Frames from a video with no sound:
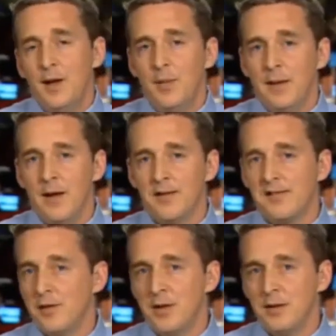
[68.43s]
But they
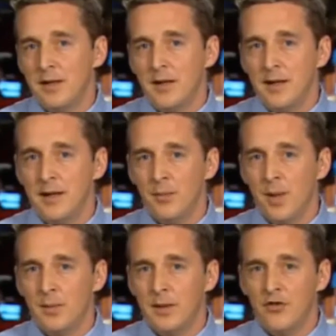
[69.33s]
also know that the Canadian
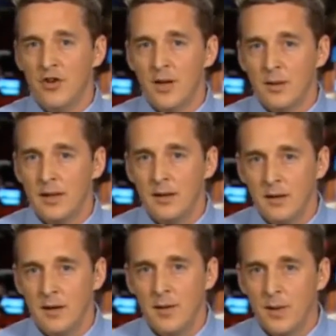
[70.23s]
public generally
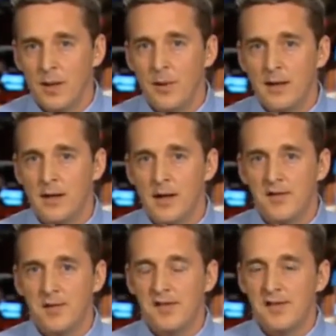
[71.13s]
got a pretty bad
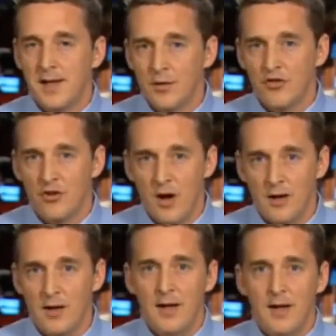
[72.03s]
case of sticker shock
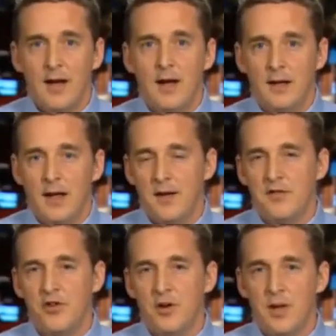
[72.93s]
uh,
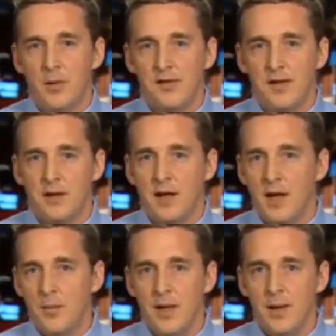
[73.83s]
last year. There was that
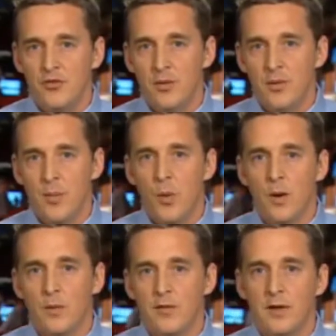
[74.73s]
KPMG report
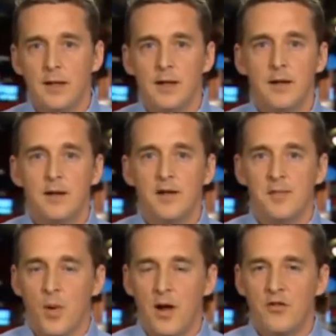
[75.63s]
revealing that this
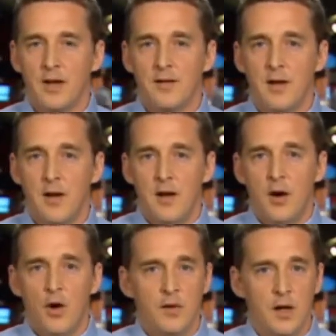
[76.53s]
project
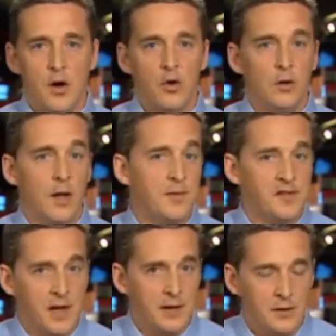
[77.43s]
over the whole life
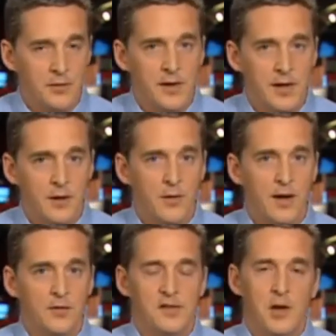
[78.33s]
cycle of the
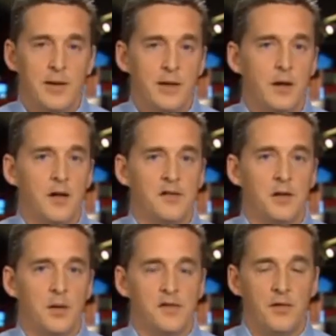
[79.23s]
aircraft is going to cost
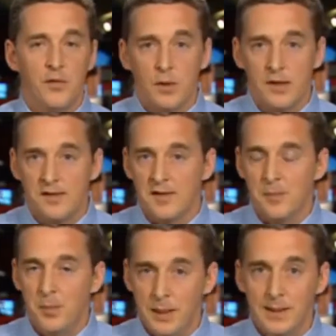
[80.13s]
close to $46
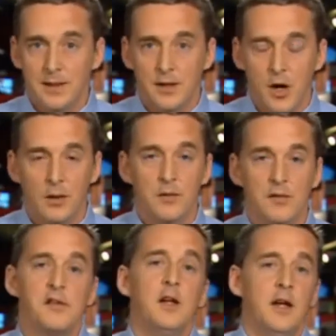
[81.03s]
billion.
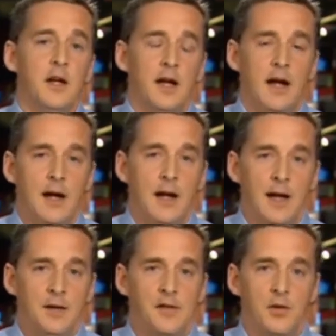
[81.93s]
Uh,
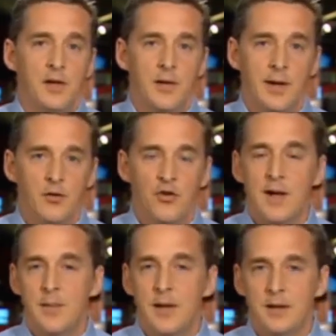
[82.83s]
and so they're here trying
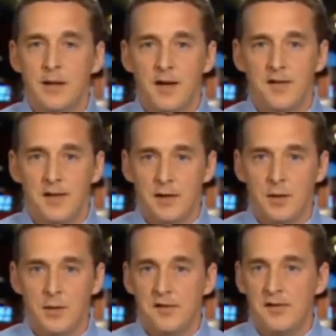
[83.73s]
to make the case that, you know,
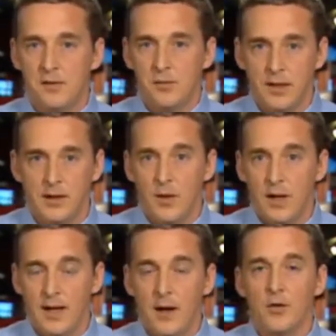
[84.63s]
this is a really great
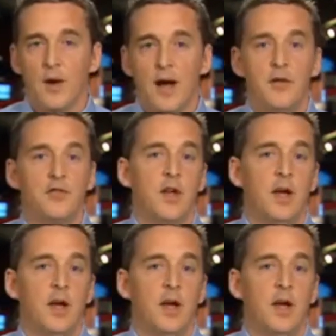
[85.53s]
aircraft.